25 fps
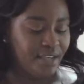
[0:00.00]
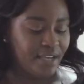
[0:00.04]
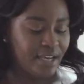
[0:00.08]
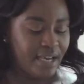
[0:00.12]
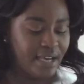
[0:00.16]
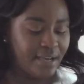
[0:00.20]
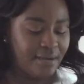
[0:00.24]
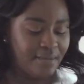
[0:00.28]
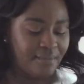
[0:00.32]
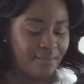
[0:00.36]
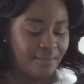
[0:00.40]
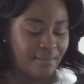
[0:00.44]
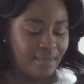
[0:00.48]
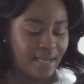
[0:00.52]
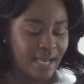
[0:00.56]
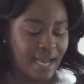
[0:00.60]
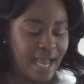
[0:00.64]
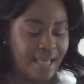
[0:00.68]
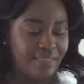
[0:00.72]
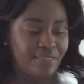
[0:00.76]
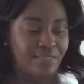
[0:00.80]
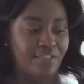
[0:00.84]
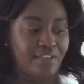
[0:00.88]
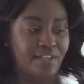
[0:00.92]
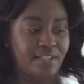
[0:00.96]

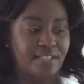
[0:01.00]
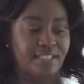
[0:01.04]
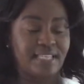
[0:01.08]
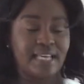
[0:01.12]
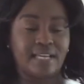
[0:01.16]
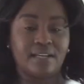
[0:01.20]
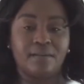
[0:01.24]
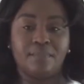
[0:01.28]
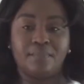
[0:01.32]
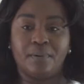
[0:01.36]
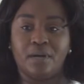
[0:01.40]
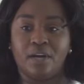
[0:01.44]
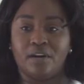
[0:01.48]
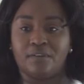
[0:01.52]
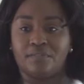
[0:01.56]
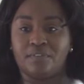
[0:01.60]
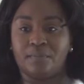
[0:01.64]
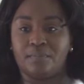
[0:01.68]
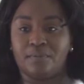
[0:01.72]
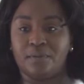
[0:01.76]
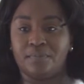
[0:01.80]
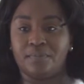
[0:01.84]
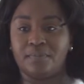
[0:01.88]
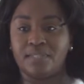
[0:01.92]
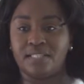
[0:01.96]
And the second part of the
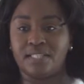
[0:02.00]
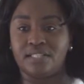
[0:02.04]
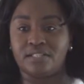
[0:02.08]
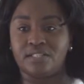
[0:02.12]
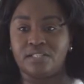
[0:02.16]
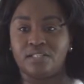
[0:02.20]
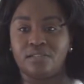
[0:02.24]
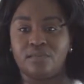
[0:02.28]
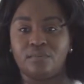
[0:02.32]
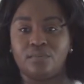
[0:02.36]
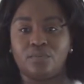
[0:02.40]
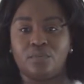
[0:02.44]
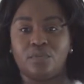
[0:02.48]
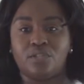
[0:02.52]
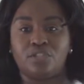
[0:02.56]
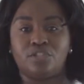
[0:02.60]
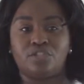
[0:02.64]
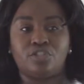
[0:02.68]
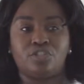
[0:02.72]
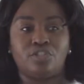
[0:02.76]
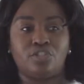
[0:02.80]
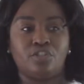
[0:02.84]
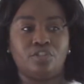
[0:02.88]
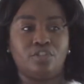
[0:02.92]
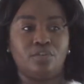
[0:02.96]
proposition
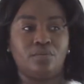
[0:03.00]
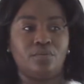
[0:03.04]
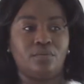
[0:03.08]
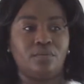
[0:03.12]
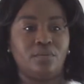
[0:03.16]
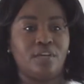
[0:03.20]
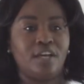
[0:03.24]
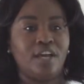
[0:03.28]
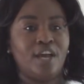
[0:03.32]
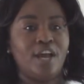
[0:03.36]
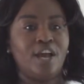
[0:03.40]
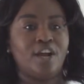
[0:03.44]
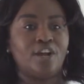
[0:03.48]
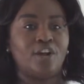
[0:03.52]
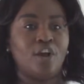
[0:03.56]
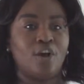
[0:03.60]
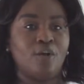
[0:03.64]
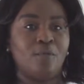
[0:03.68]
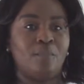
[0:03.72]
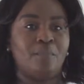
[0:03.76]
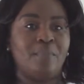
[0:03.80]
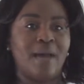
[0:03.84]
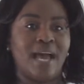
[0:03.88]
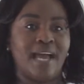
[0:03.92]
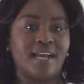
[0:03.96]
was to
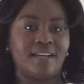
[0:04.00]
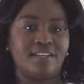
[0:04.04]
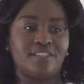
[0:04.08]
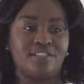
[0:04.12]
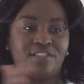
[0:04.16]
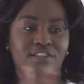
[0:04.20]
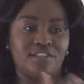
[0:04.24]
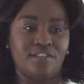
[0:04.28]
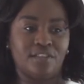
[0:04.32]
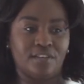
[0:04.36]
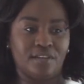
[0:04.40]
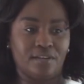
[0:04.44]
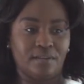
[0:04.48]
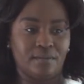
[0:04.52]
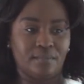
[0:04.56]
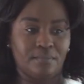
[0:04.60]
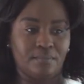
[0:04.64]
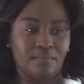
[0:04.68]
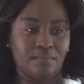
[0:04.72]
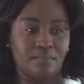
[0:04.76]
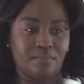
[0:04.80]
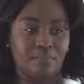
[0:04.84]
go back to the